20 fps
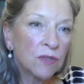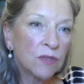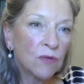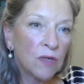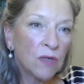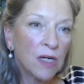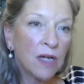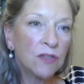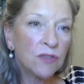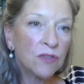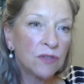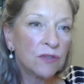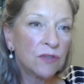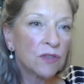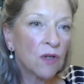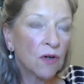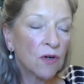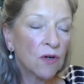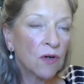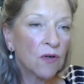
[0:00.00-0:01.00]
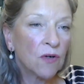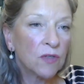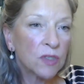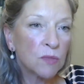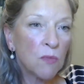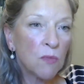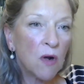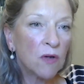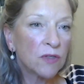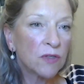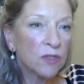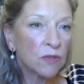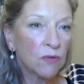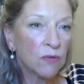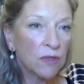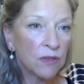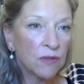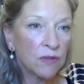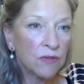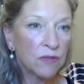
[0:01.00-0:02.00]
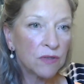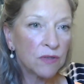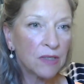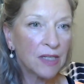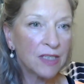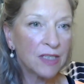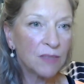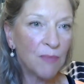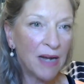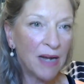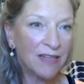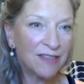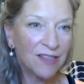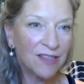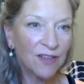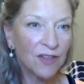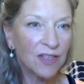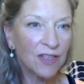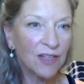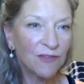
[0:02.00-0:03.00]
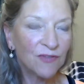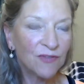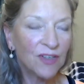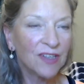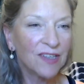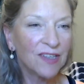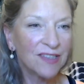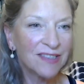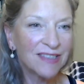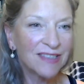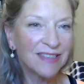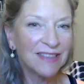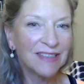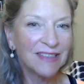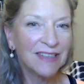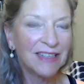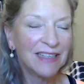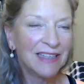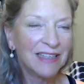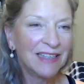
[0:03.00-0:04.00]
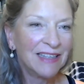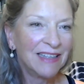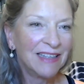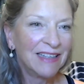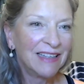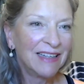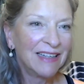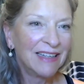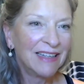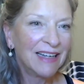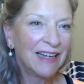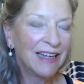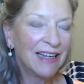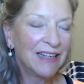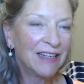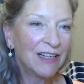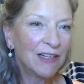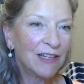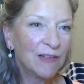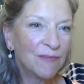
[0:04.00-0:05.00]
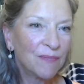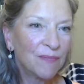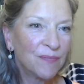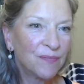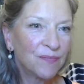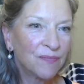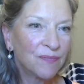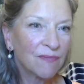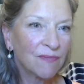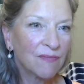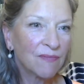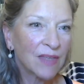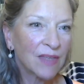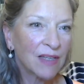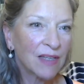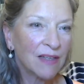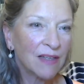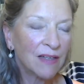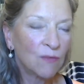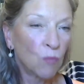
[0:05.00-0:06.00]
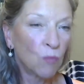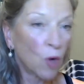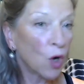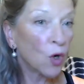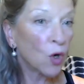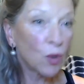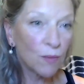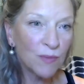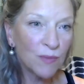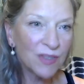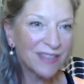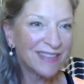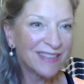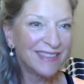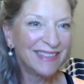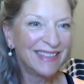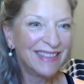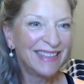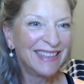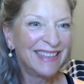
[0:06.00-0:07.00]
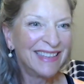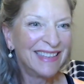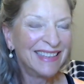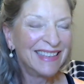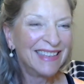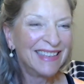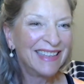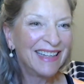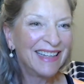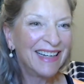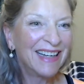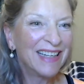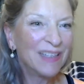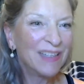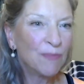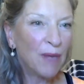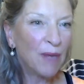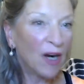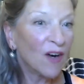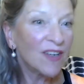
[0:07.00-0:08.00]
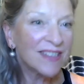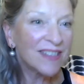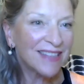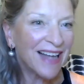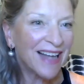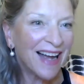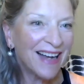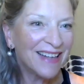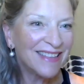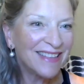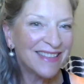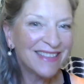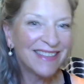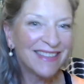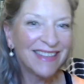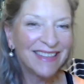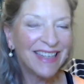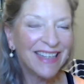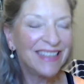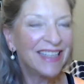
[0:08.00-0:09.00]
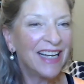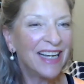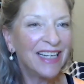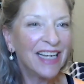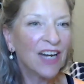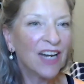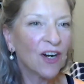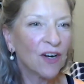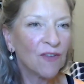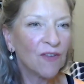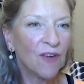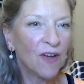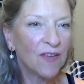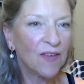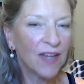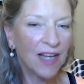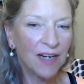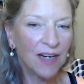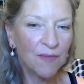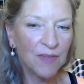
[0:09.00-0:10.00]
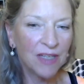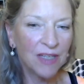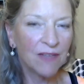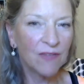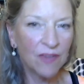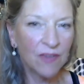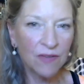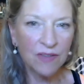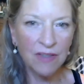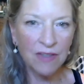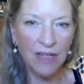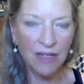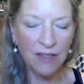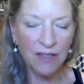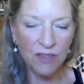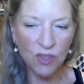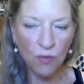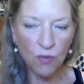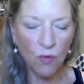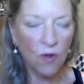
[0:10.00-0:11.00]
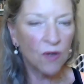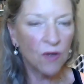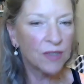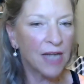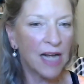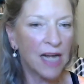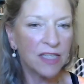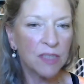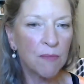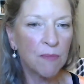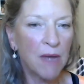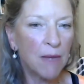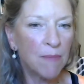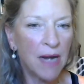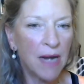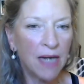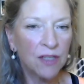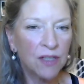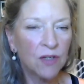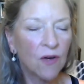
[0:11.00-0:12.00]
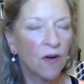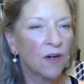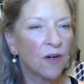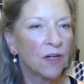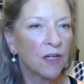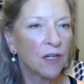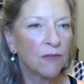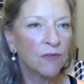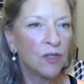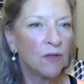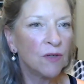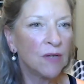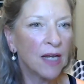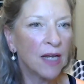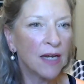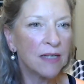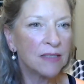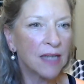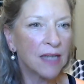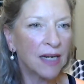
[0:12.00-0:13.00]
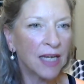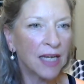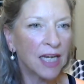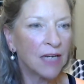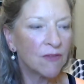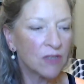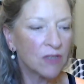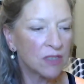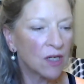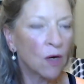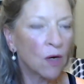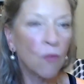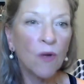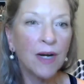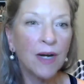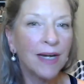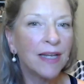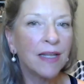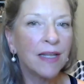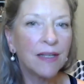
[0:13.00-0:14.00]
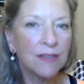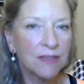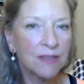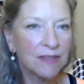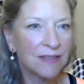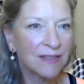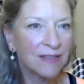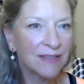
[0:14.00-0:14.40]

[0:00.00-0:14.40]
creations on earth, smallest critters, and that's bacteria, fungus, and and um, worms and and parasites. They take care of all that. I mean, if a squirrel dies in my backyard in a few days, I can't even tell what it is.